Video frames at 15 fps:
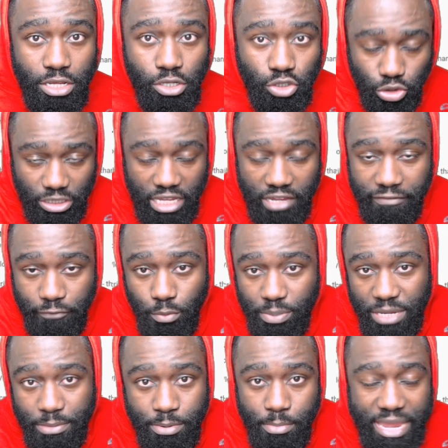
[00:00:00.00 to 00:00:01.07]
So therefore,
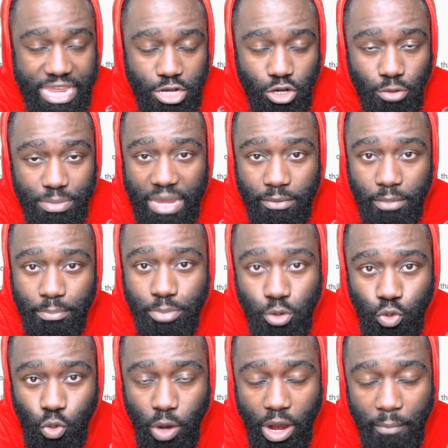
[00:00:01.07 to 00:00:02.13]
people may not be able to pull
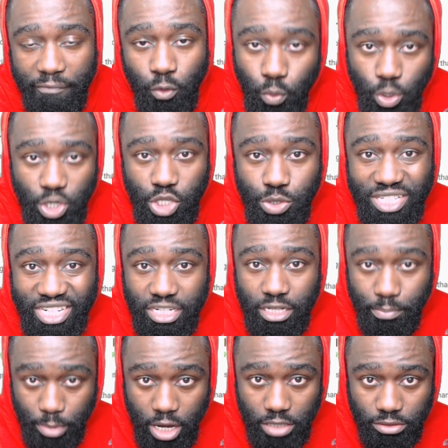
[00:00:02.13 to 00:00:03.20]
you up for what you did in the
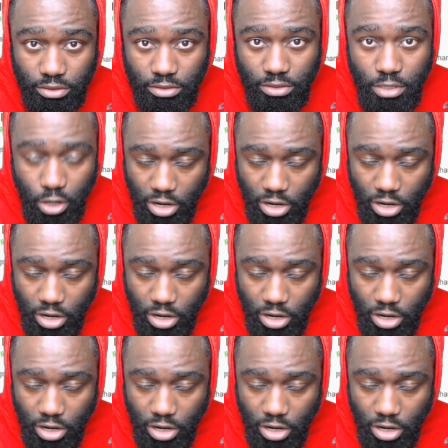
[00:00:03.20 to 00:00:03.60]
past,